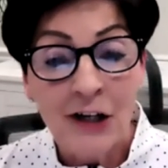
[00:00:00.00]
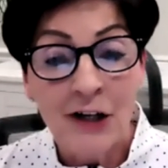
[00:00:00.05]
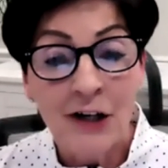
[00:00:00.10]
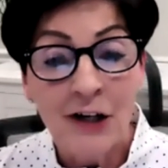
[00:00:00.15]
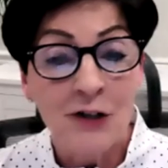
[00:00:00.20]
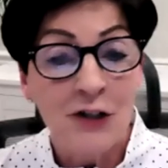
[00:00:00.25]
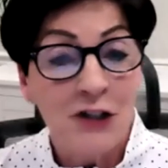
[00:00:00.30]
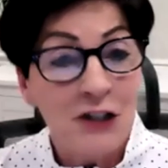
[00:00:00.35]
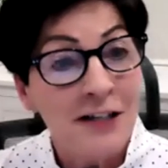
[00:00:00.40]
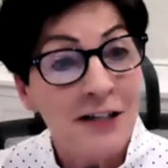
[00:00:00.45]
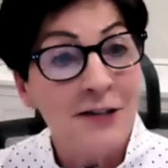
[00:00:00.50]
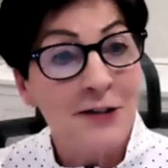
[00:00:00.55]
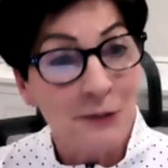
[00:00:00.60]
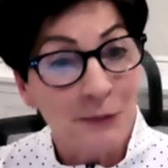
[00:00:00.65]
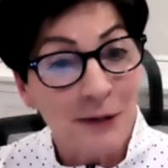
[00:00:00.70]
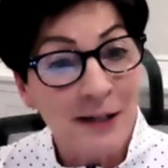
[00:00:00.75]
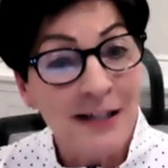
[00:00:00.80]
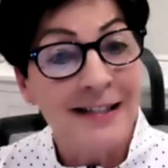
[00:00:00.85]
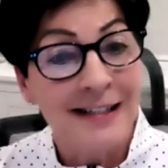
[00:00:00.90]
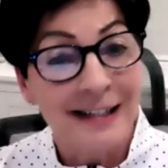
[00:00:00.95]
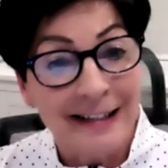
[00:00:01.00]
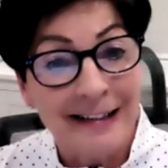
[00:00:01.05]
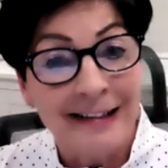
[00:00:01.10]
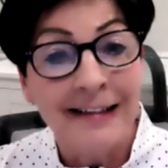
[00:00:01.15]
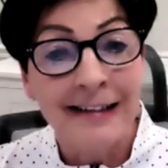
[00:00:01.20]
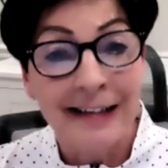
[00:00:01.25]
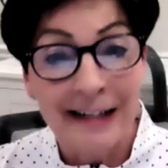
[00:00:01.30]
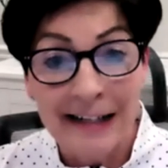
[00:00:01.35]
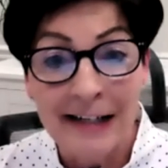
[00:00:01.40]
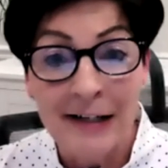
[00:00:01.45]
she's the reason
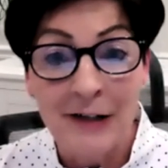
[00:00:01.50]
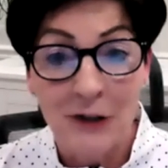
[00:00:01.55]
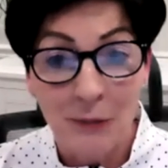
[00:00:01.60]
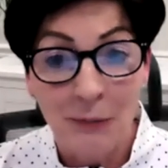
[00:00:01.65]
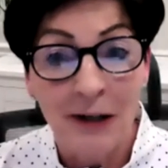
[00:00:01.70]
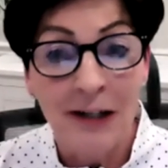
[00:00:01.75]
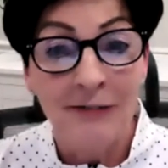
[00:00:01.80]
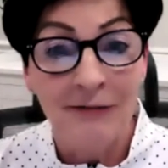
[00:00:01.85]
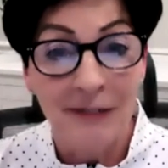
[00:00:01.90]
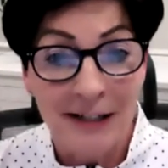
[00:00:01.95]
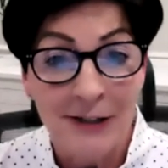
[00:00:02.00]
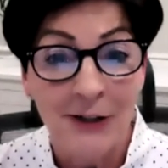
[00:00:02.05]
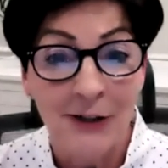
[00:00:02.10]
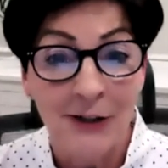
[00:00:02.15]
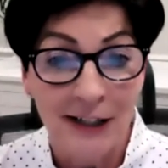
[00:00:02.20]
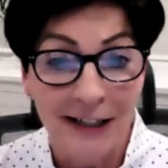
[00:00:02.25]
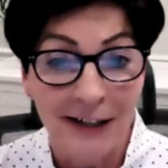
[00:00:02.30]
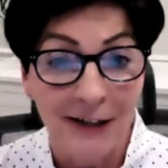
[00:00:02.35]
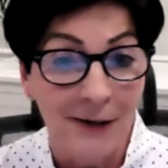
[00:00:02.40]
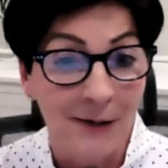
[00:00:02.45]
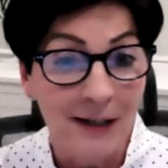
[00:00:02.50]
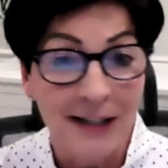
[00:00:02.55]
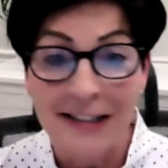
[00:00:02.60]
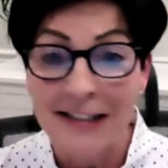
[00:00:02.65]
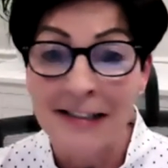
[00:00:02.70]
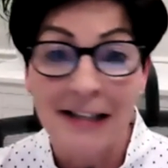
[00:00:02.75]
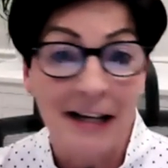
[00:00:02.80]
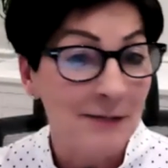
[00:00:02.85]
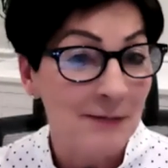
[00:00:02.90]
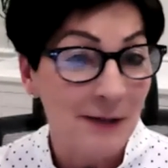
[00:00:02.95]
that each one of us are here, because
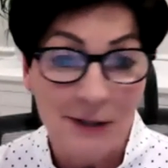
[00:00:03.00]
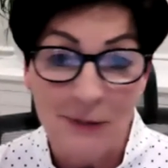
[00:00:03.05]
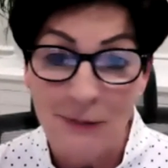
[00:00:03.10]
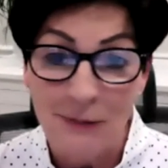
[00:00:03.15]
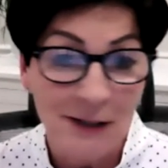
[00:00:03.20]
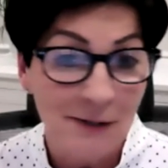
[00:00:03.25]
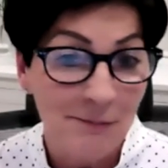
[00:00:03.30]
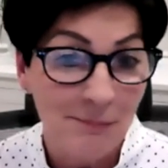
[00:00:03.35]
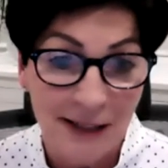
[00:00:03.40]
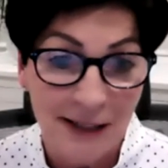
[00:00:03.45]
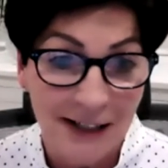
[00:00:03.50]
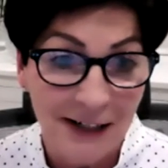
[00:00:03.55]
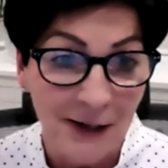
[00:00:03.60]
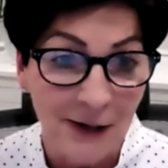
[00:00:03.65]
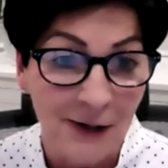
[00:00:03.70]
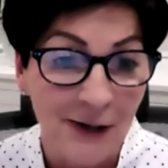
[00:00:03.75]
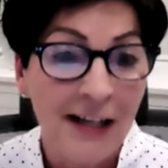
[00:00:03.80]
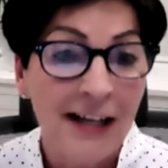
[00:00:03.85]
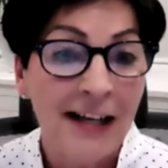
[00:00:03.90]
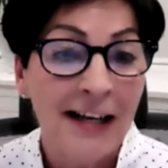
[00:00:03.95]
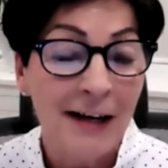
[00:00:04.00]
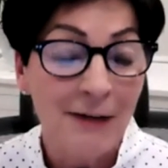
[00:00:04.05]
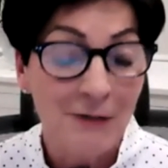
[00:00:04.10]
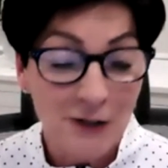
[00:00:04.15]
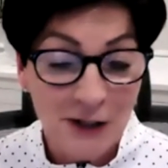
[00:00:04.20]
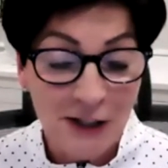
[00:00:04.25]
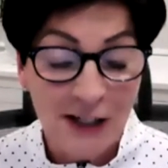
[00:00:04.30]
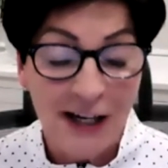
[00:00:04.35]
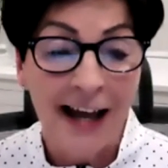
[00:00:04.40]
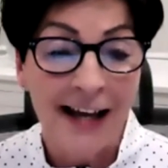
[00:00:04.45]
none of us would have been here if
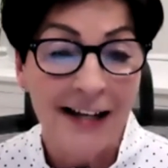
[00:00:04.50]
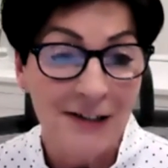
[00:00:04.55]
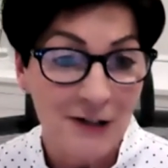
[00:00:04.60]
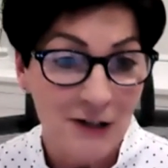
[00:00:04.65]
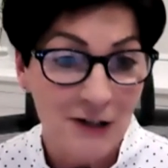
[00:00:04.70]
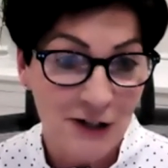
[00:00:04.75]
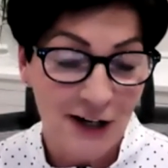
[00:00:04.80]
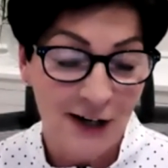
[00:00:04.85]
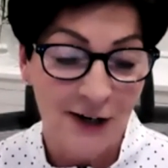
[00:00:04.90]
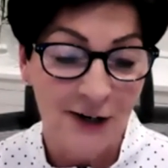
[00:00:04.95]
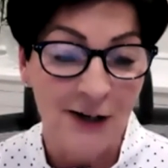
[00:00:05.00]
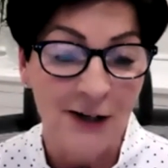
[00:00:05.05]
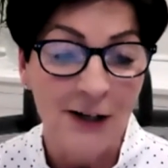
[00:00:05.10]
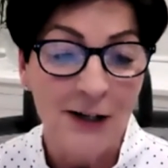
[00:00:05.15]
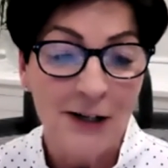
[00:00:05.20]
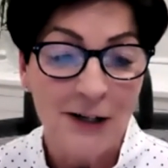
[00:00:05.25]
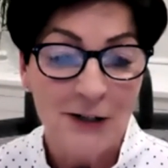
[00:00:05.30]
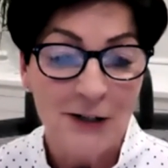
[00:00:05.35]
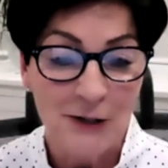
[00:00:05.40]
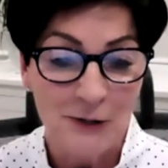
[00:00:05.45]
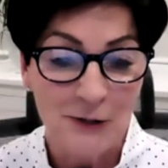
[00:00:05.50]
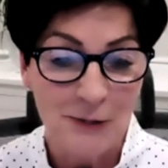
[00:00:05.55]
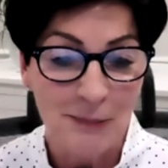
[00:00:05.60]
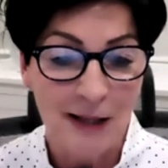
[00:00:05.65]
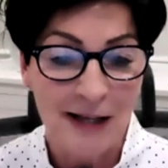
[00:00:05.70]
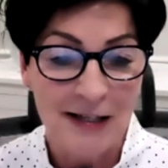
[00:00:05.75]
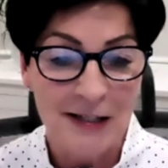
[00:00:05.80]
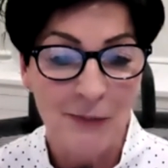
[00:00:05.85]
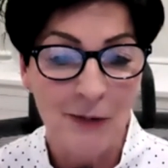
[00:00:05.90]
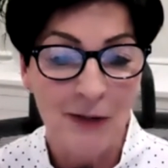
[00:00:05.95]
she hadn't shared Juice
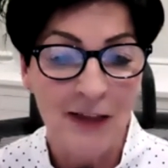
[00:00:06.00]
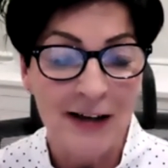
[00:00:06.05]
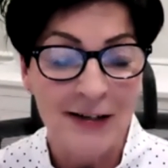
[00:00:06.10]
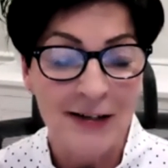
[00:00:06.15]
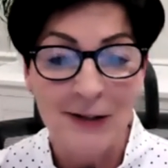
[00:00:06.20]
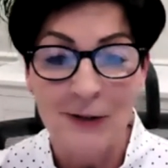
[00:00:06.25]
Plus with us.